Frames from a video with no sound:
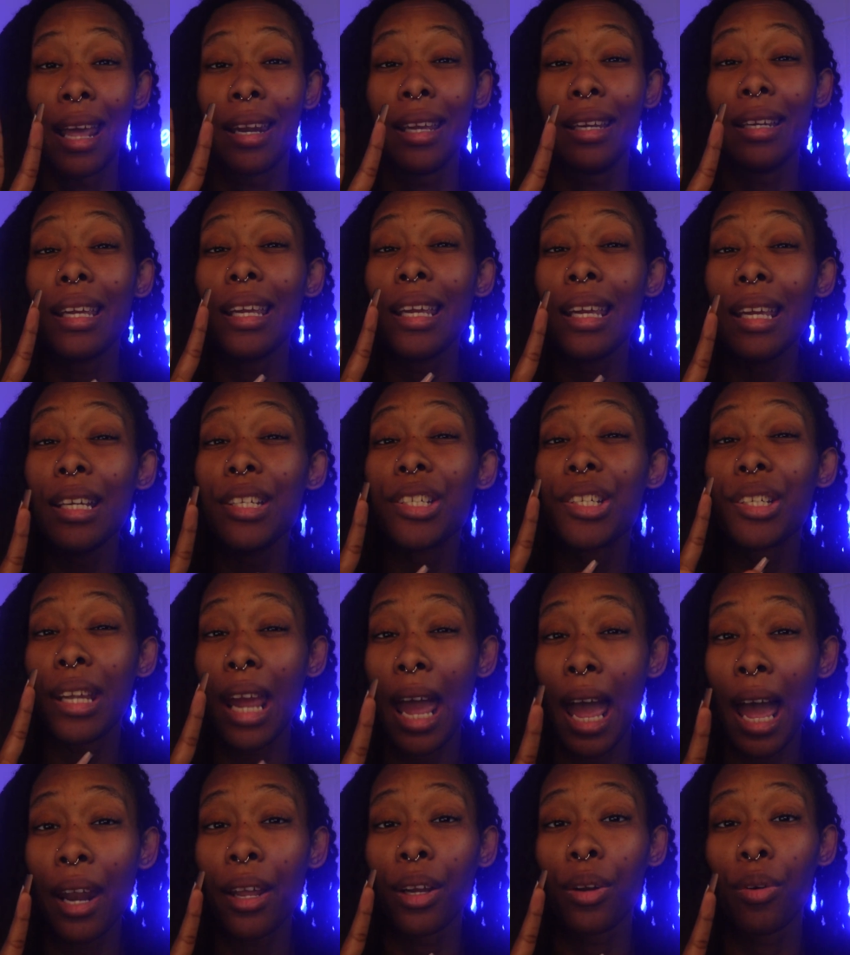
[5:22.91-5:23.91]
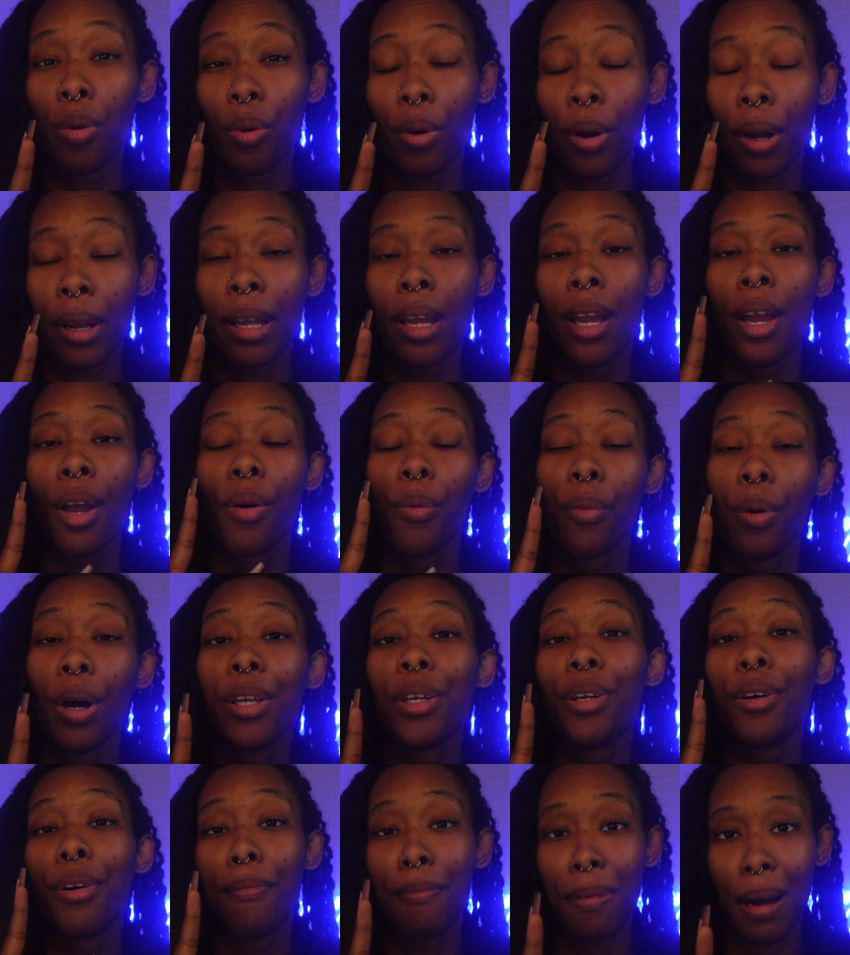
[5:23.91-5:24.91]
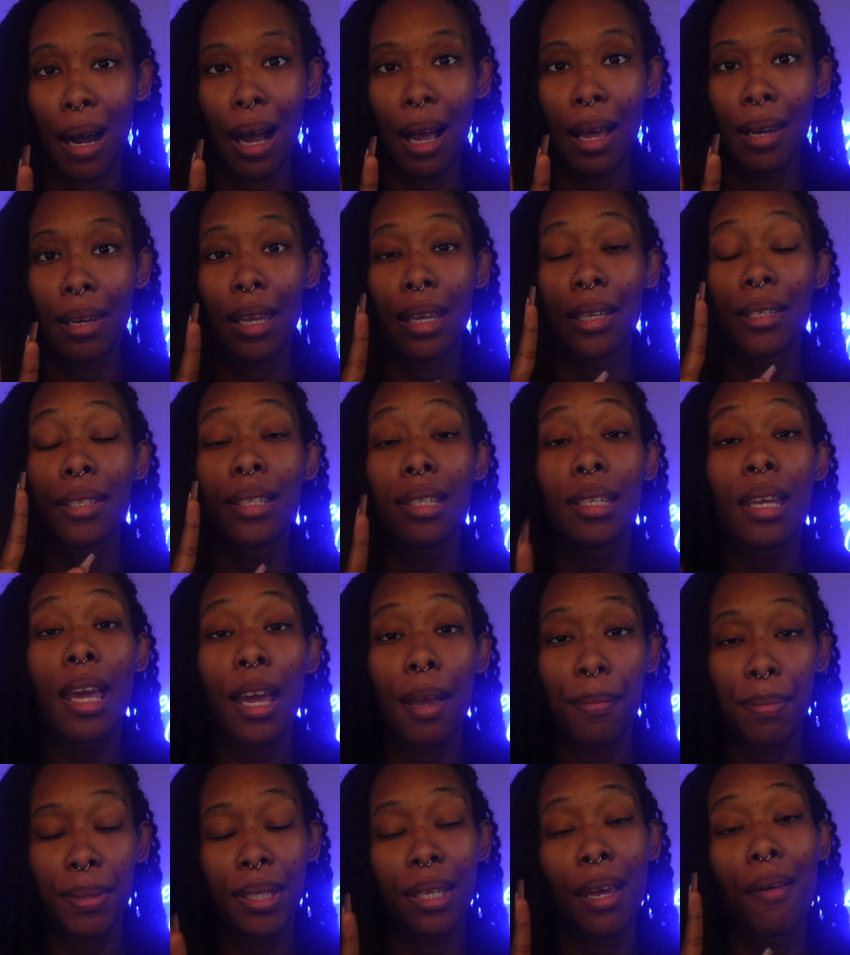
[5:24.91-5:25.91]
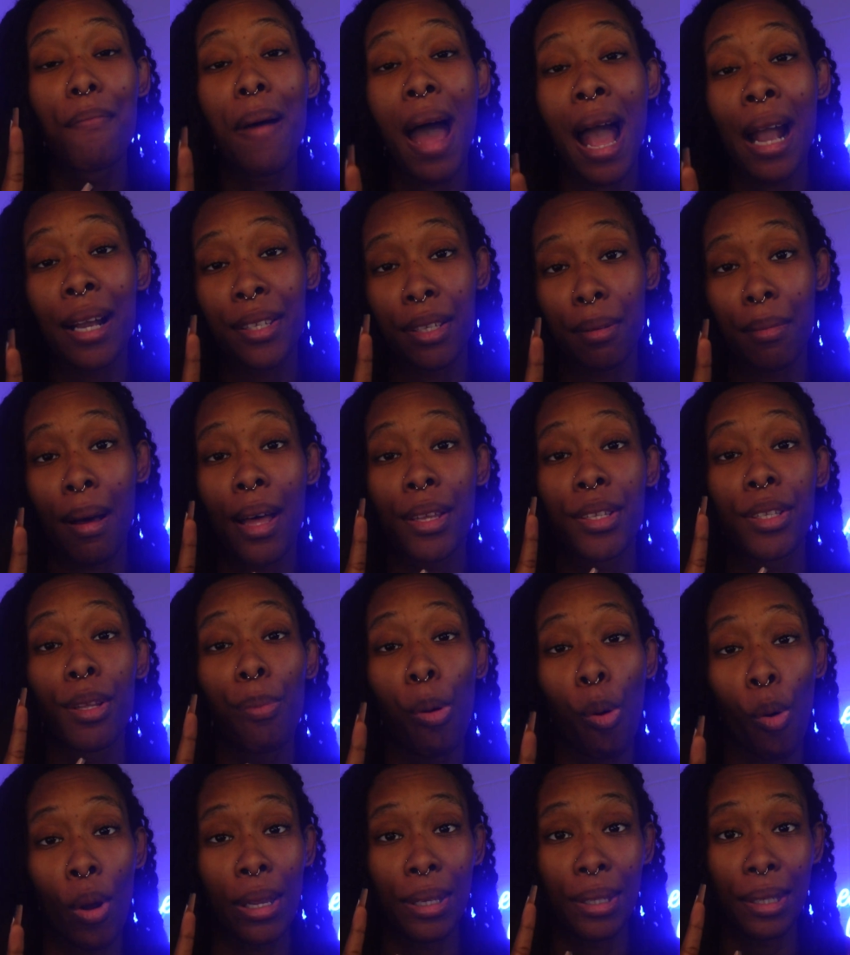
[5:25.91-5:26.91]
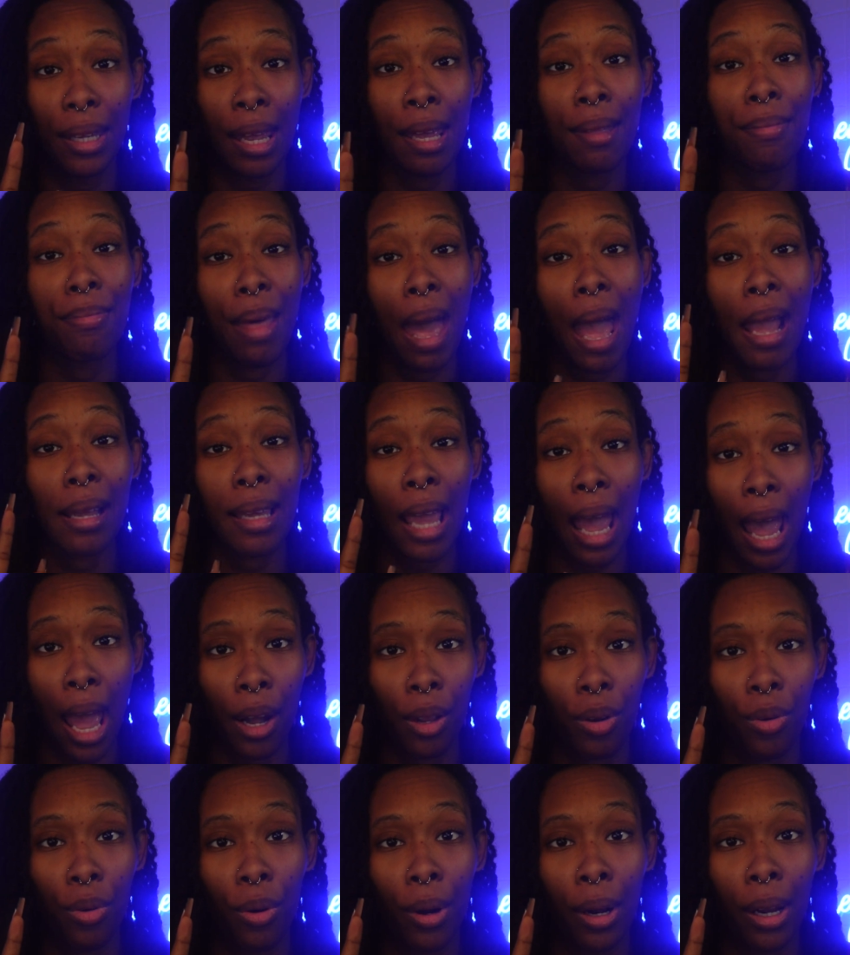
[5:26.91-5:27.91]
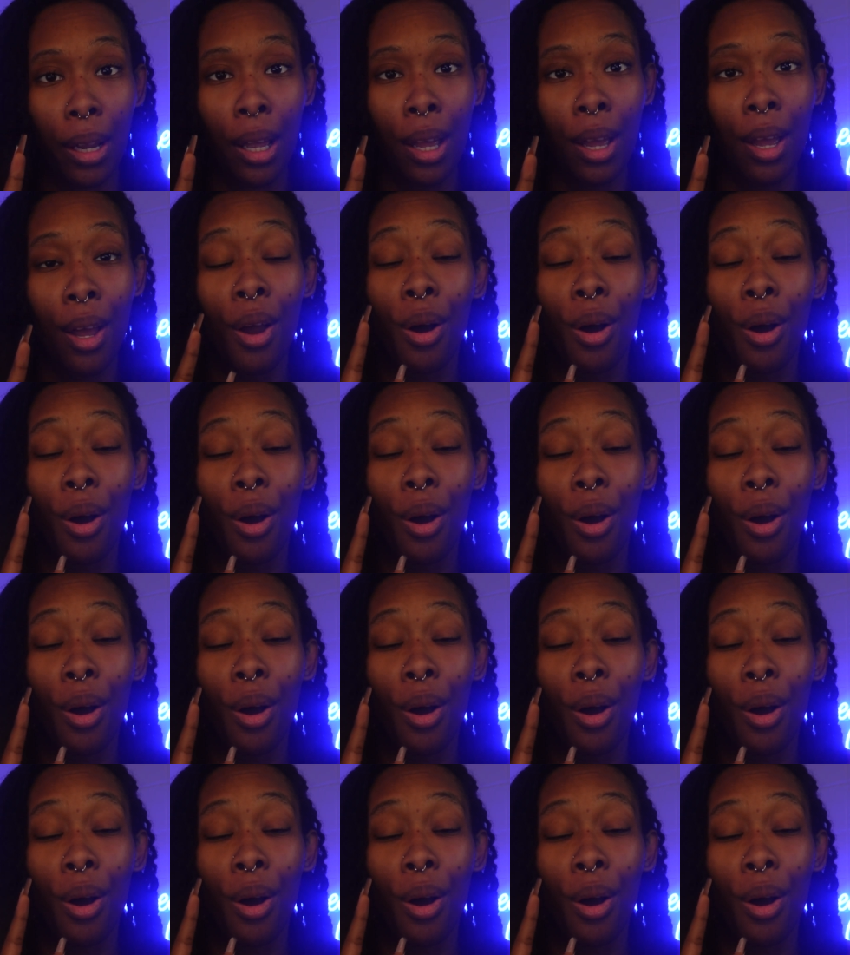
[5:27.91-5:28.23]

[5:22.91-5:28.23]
And in each category, what you'll find is tips to maximize the points in that category.